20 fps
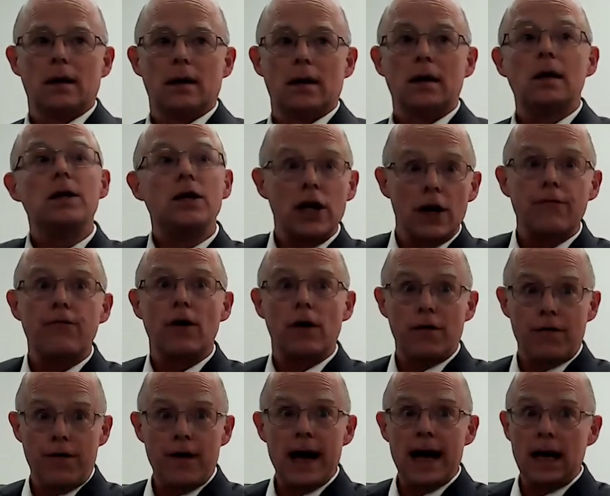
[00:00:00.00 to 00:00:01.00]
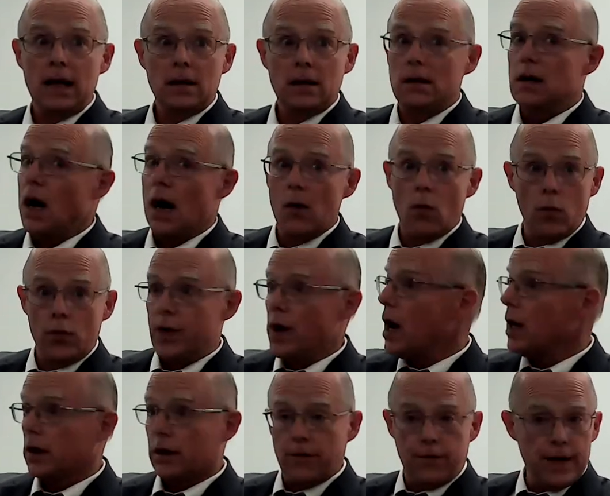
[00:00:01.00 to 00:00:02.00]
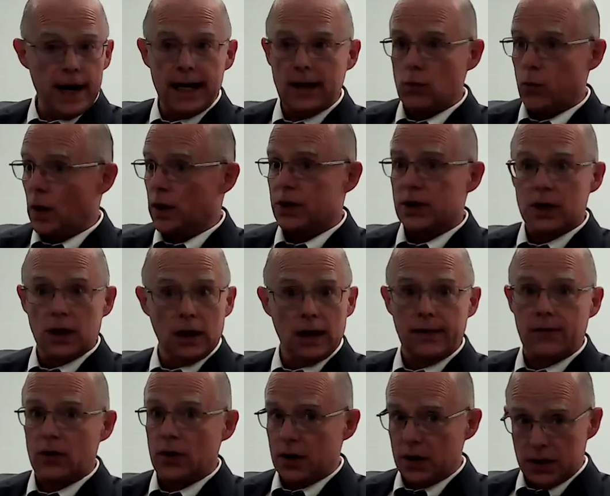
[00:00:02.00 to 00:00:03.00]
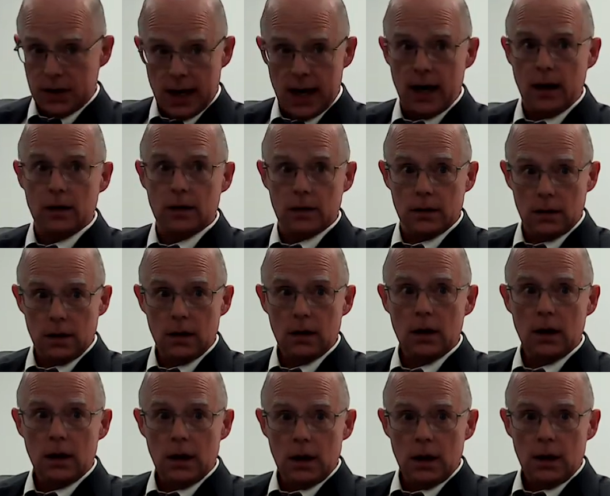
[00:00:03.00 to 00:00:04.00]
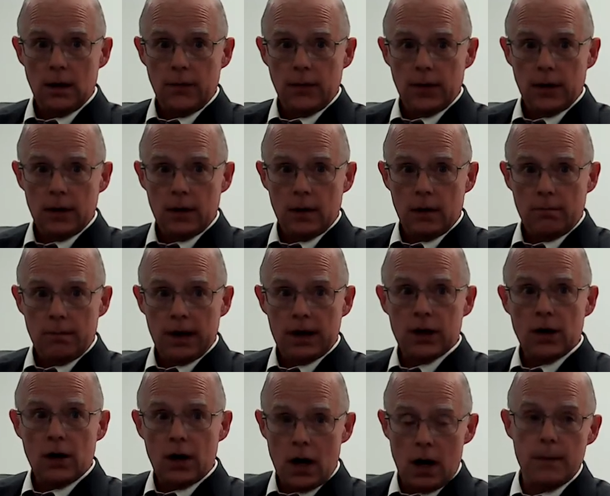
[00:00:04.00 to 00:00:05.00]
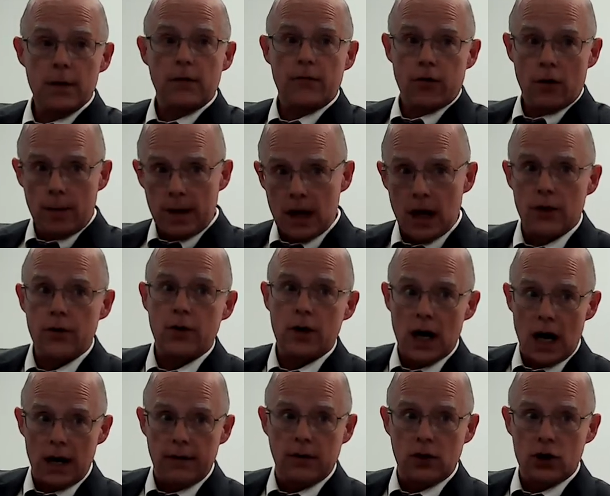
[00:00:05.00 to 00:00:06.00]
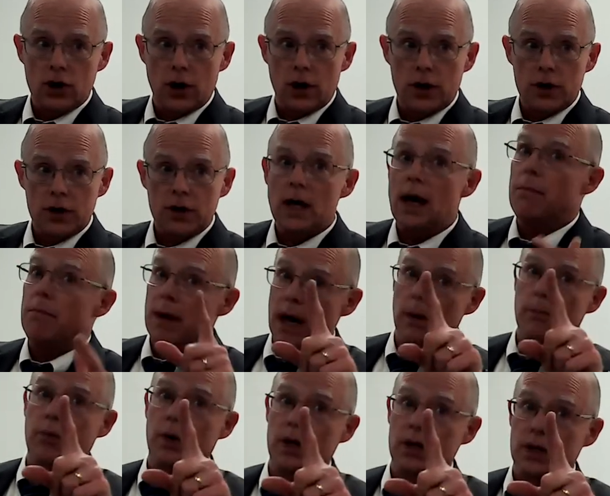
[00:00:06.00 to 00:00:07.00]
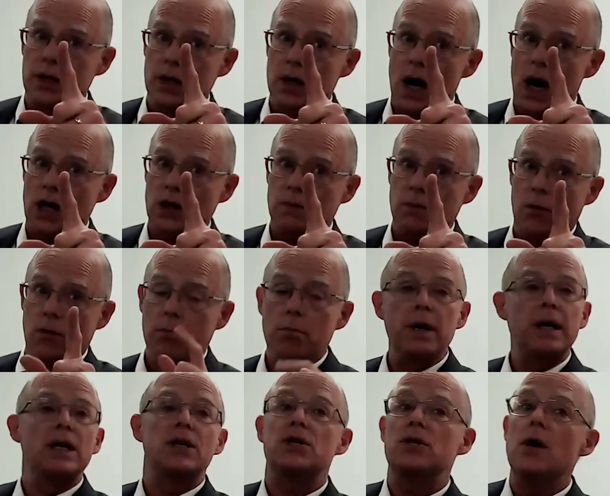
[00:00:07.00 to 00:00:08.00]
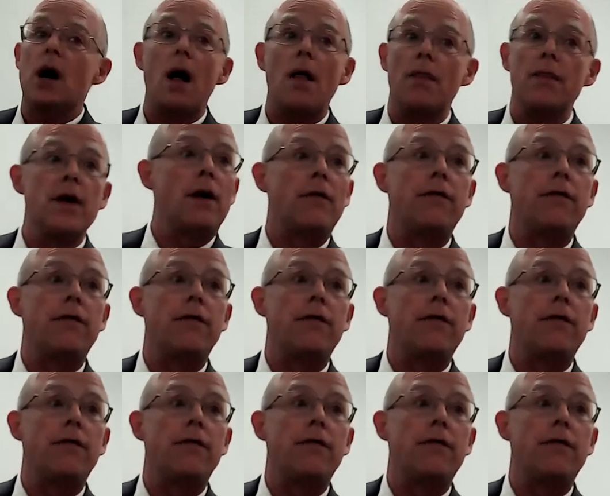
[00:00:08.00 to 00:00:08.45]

the different faith, not, not the faith once delivered to the saints, but they're coming from another kind of a church that may preach the gospel, but it's not the